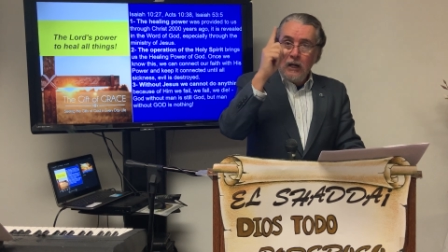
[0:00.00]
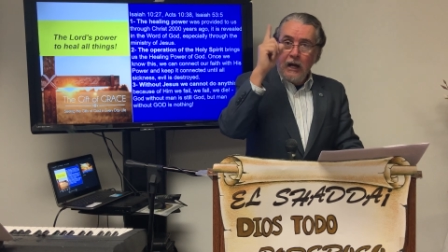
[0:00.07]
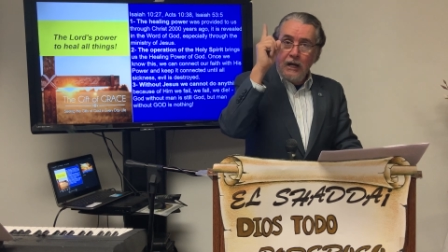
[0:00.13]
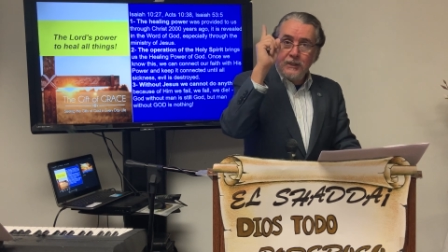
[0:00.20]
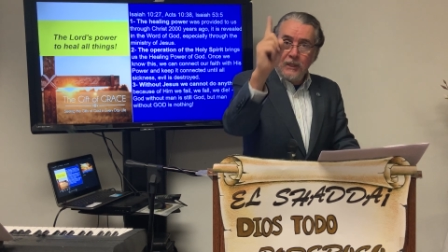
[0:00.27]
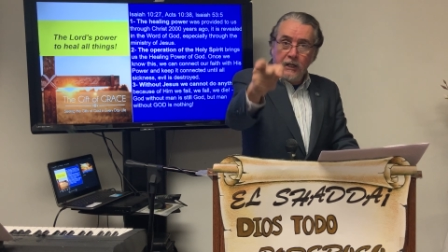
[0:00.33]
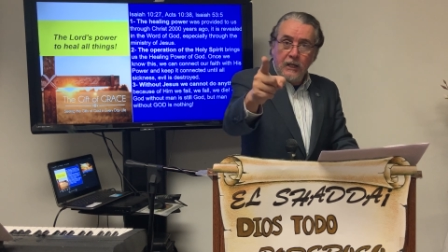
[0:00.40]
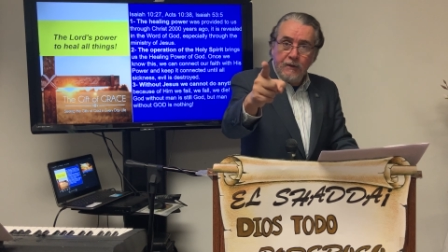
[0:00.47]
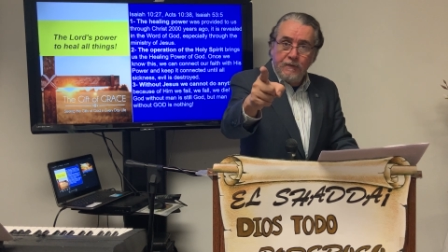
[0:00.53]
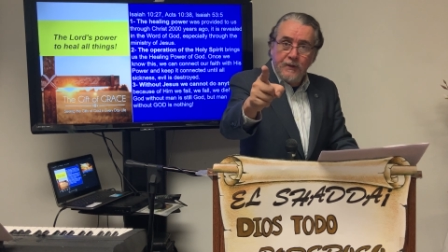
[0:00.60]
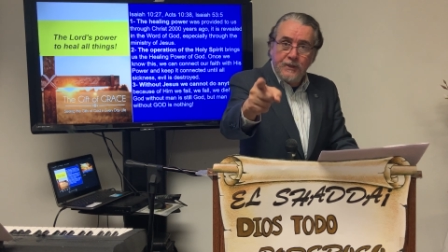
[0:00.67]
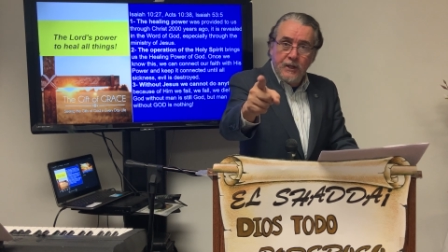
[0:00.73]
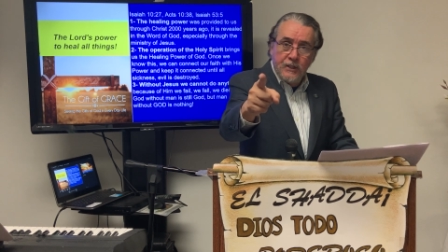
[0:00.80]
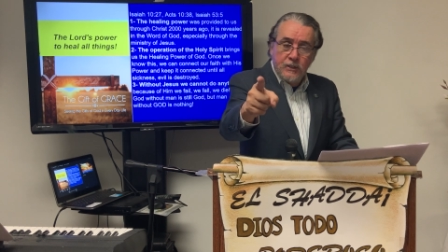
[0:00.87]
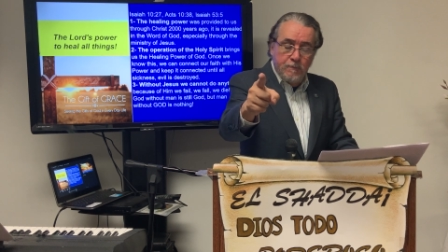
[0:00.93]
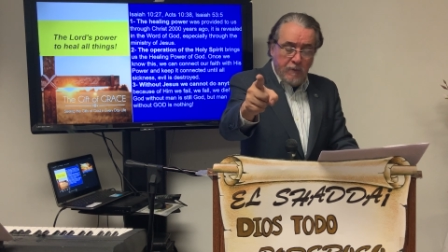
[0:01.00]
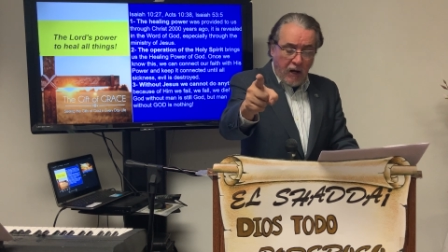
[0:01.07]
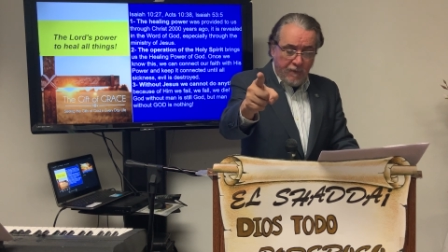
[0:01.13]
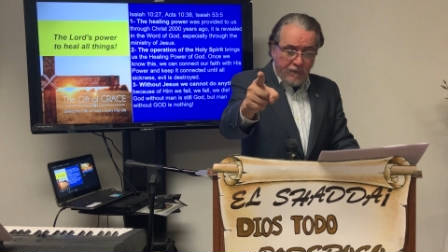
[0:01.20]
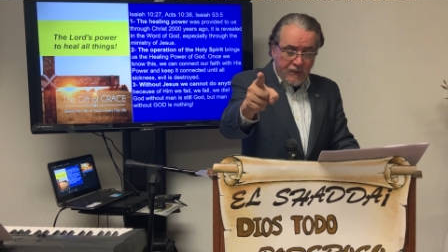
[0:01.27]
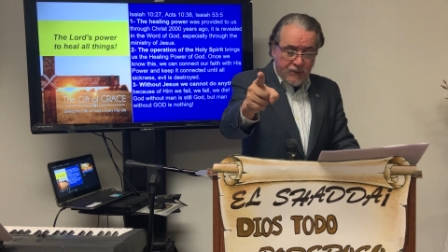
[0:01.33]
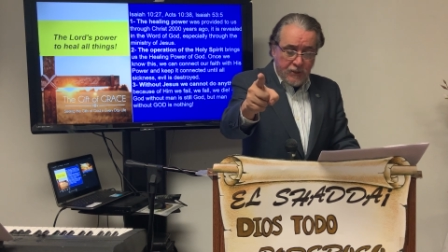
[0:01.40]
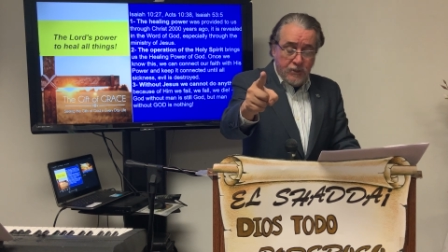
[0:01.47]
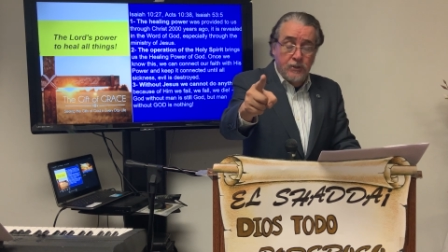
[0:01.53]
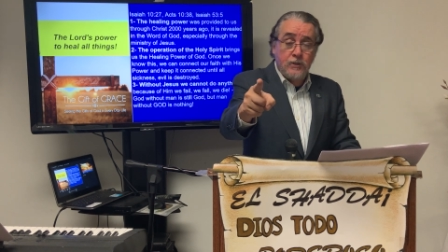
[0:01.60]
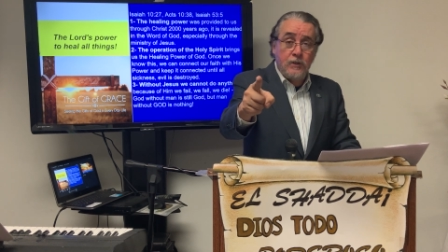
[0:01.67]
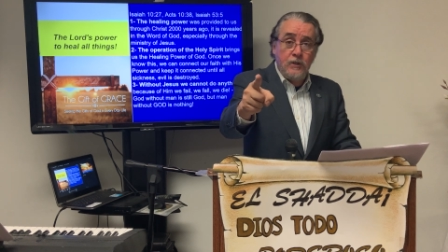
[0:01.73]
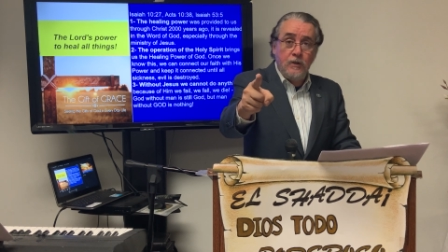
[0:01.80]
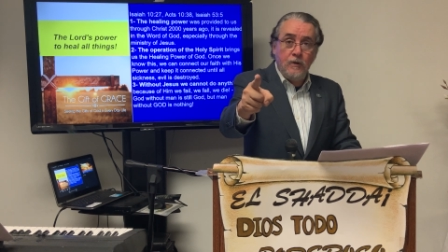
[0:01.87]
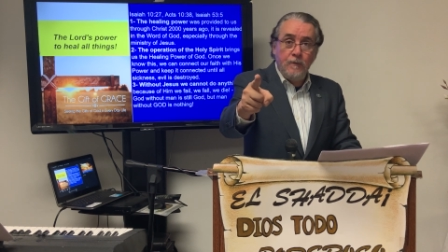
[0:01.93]
I delivered these prophecies
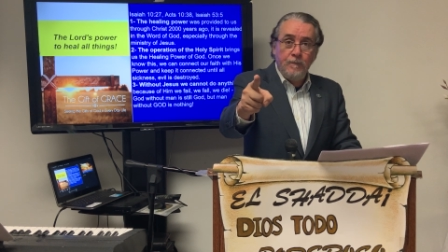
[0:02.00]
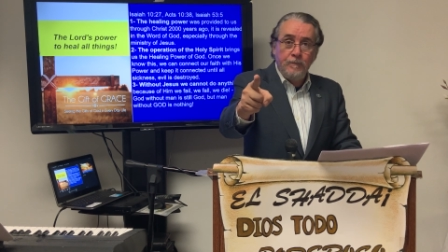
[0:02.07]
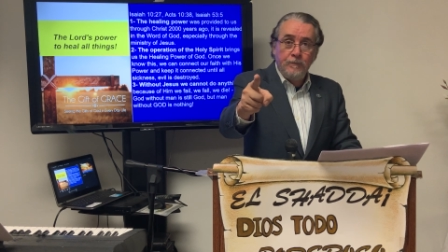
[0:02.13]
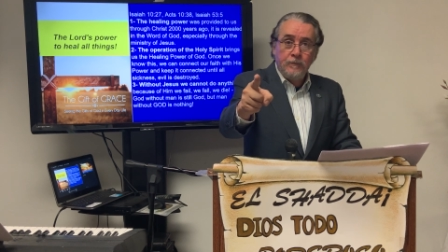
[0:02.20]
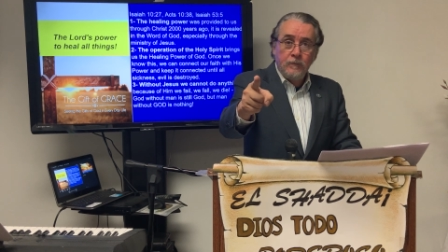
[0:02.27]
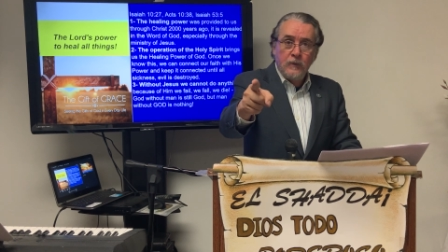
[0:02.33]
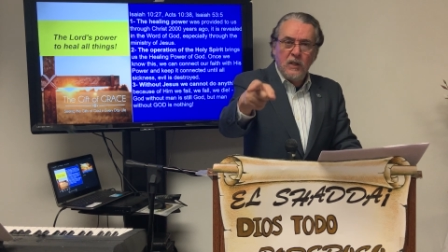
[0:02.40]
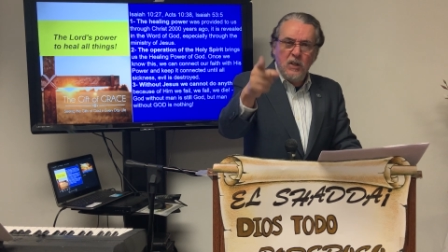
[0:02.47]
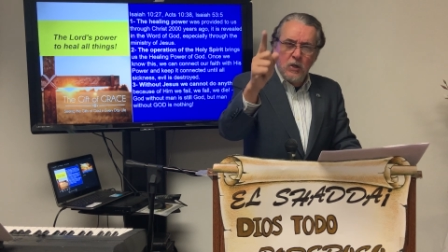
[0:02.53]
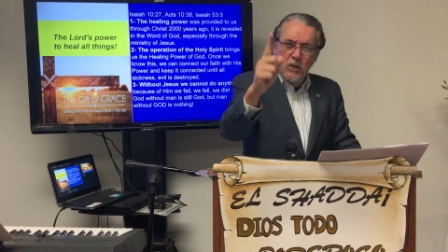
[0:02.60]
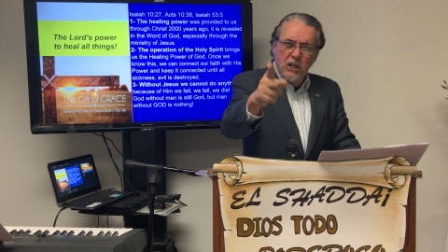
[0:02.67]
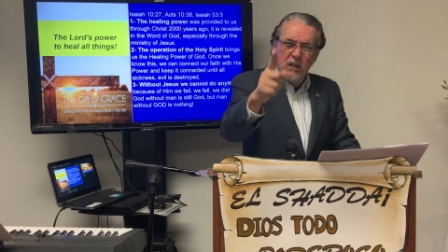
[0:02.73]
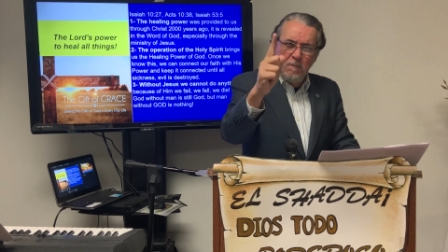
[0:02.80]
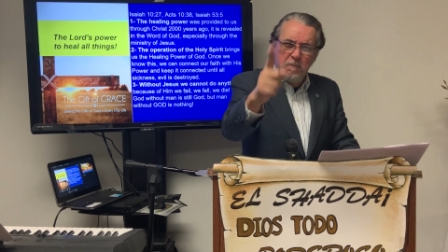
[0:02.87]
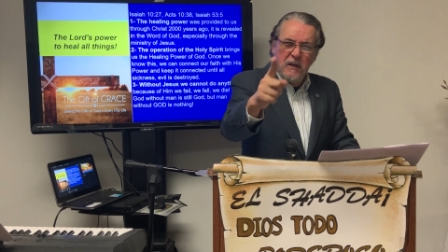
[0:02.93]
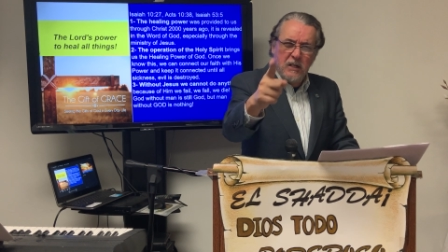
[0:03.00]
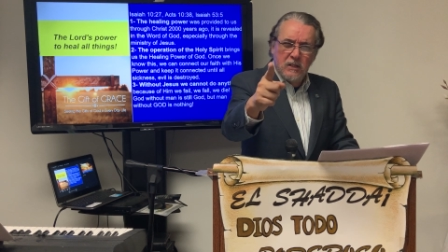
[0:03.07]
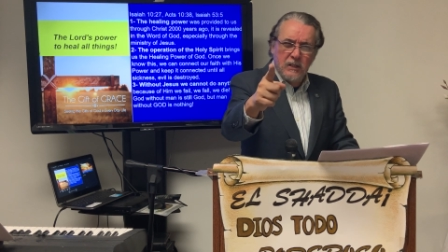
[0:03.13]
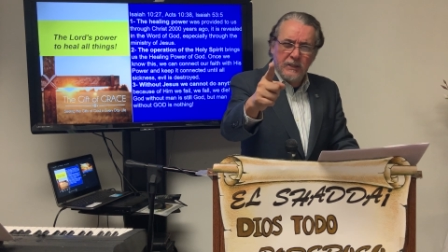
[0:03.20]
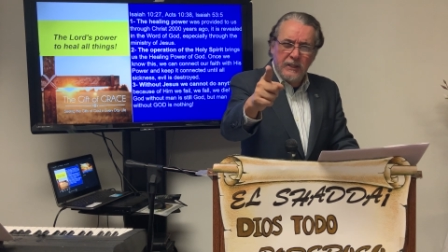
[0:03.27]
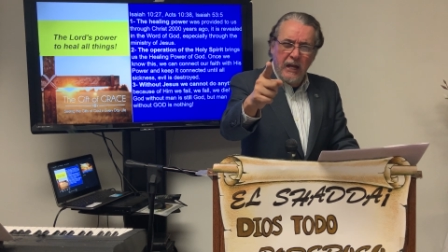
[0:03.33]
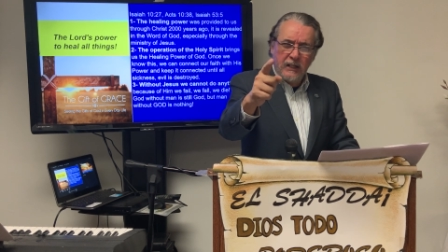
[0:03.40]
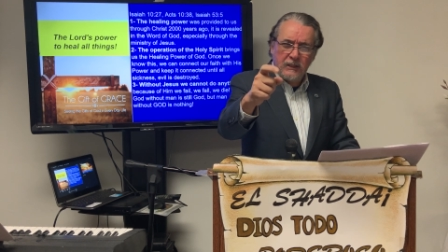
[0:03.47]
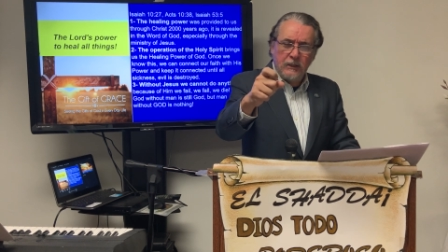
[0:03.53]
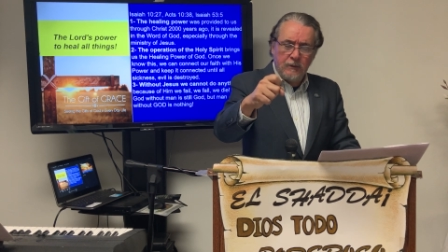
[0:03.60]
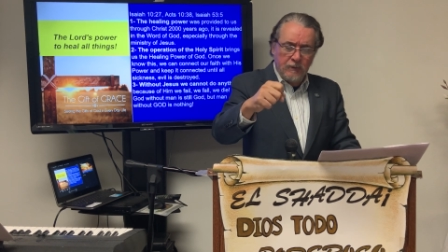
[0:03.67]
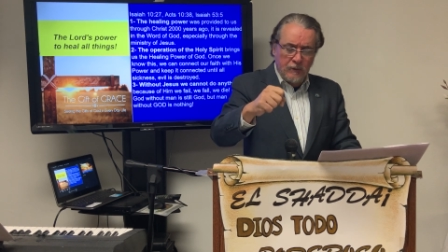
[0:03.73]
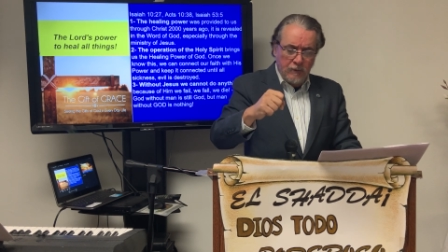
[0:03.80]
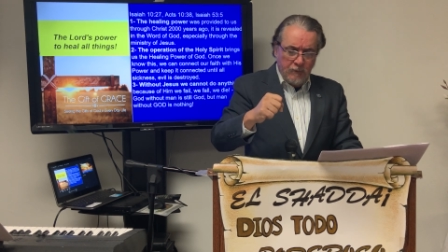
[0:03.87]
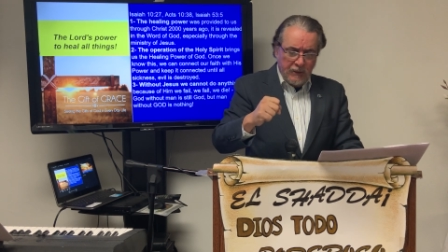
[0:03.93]
to you. You're going to be connected
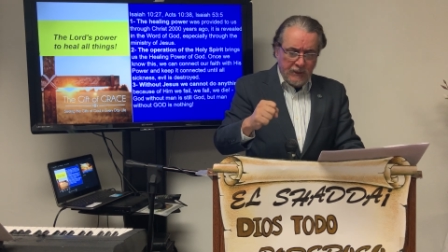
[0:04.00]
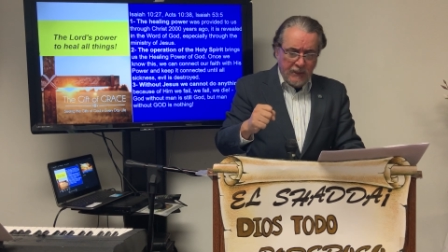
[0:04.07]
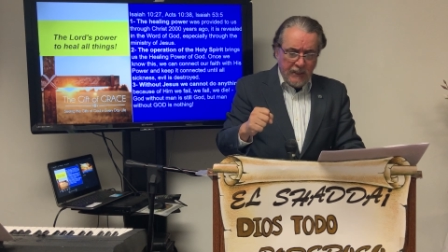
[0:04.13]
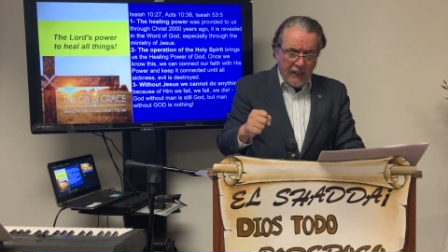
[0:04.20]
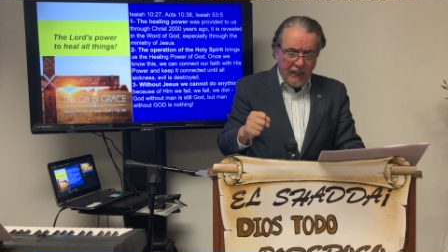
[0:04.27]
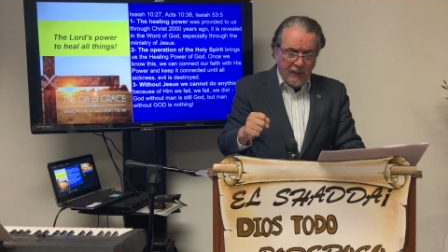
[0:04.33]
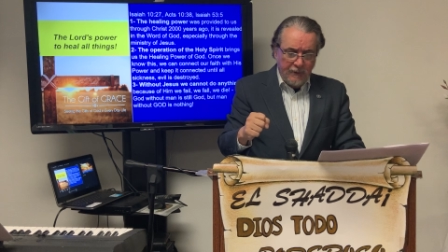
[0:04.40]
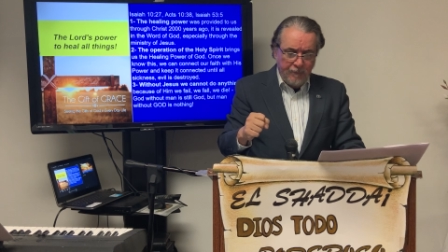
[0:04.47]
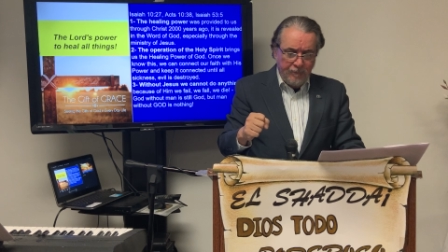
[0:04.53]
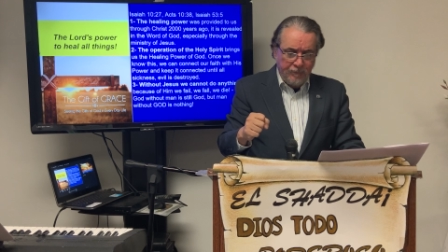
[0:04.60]
with God.